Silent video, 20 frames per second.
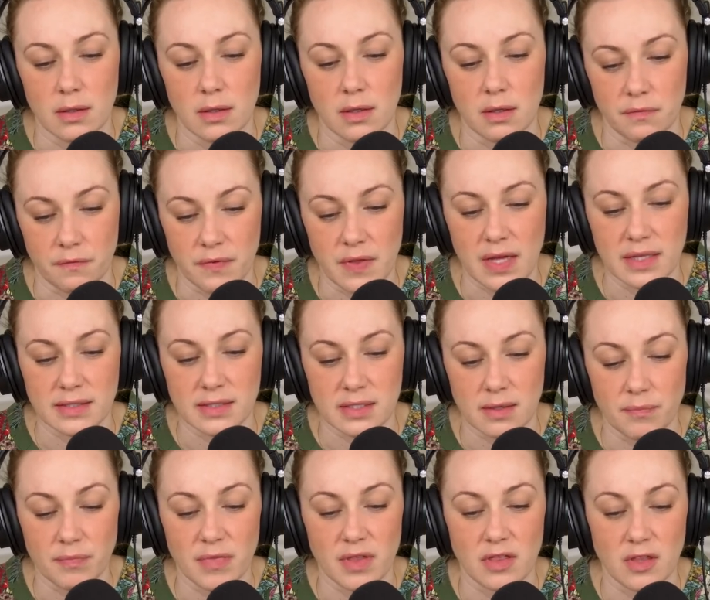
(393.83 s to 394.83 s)
if that's
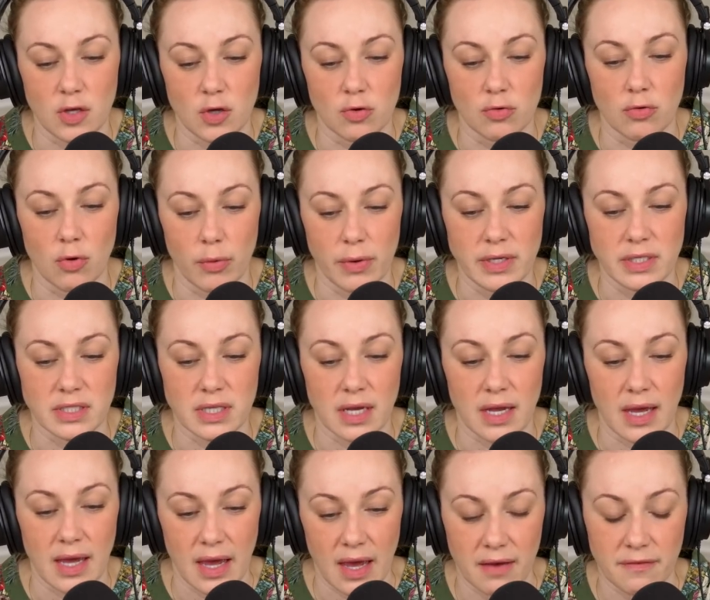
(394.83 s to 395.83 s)
something that you're going to
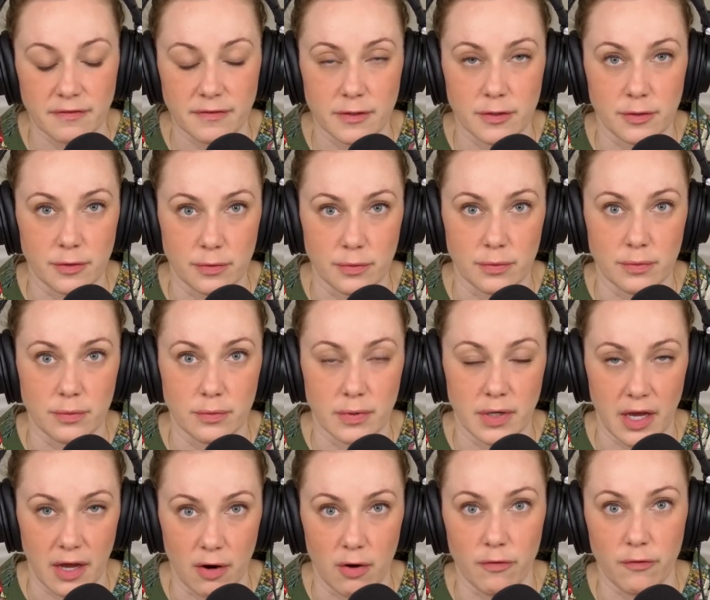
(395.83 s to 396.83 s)
have to
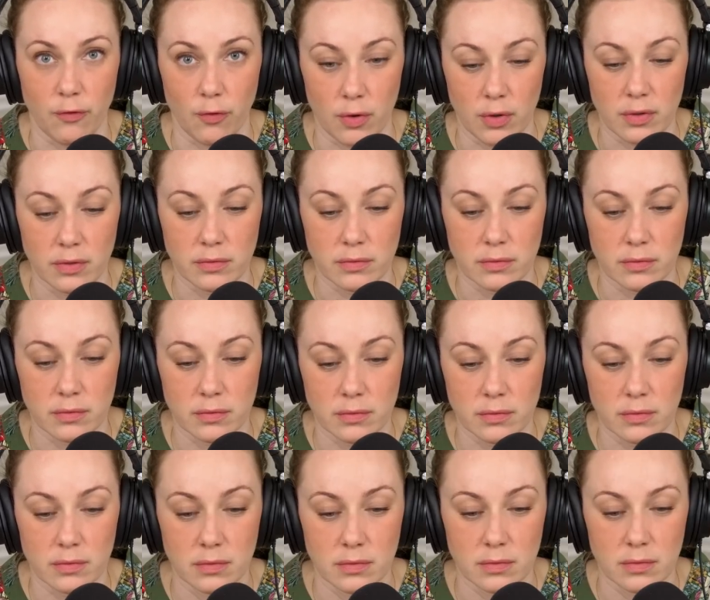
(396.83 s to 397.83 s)
care for,
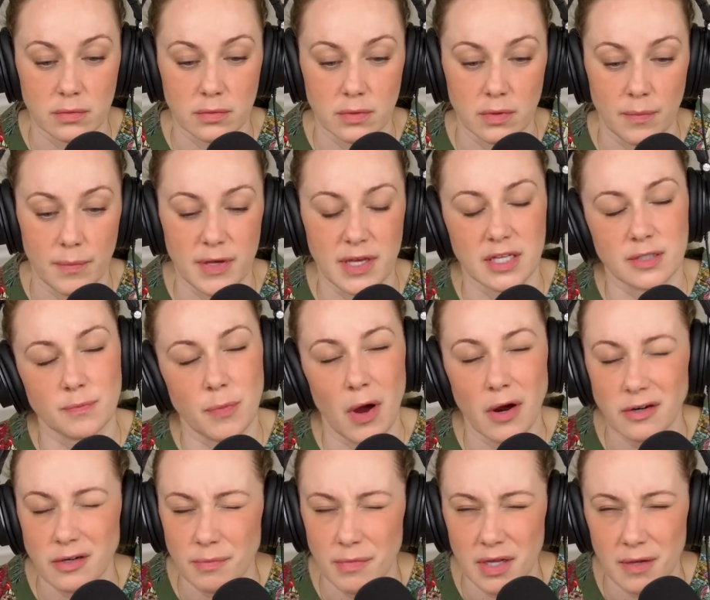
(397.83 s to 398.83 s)
because
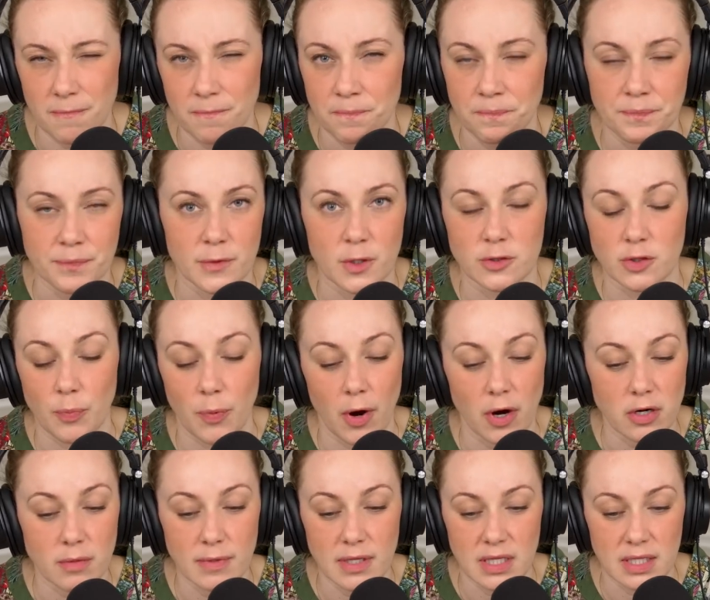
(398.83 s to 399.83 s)
there's a
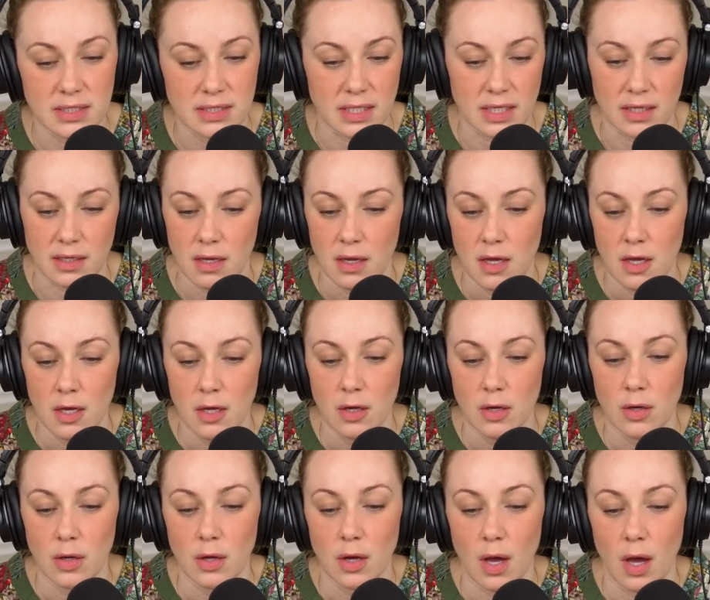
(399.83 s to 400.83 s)
part of me that's like,
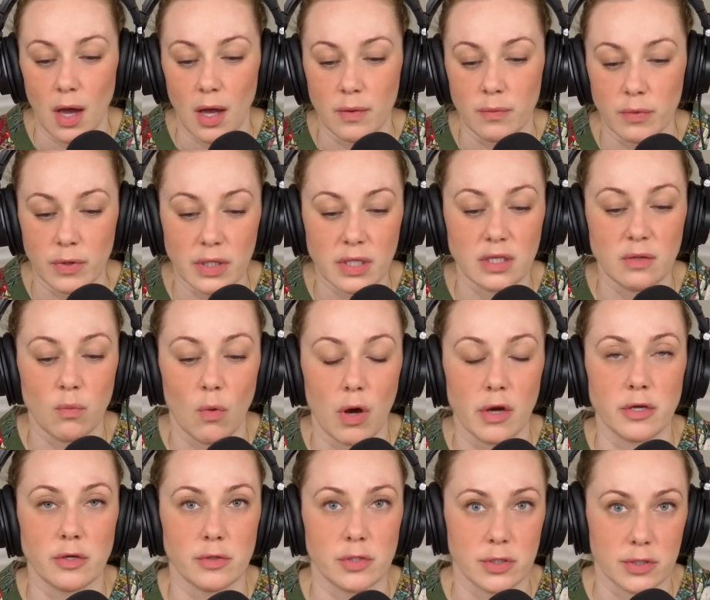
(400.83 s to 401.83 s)
I really
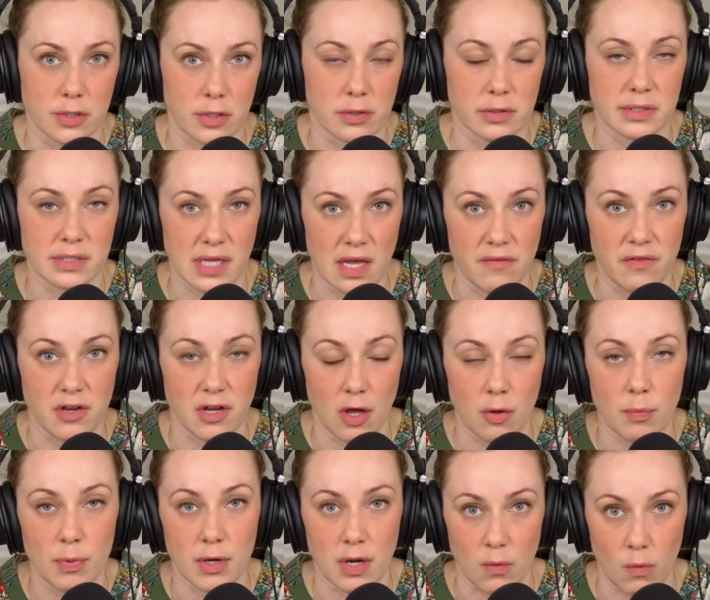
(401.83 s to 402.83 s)
want you to start saving
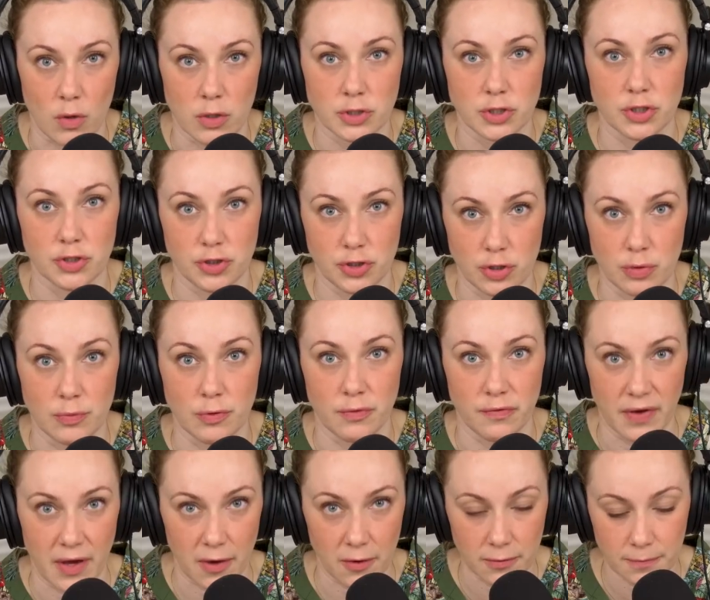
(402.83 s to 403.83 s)
up and I want you to
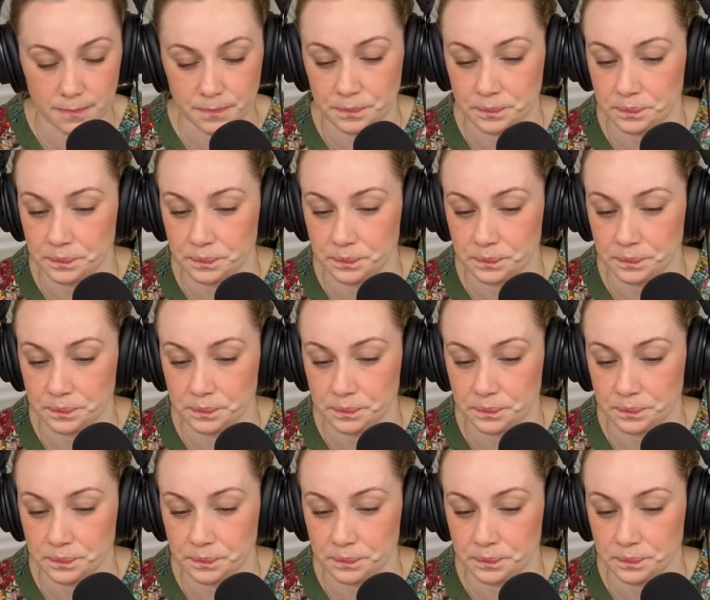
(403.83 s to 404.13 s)
move out.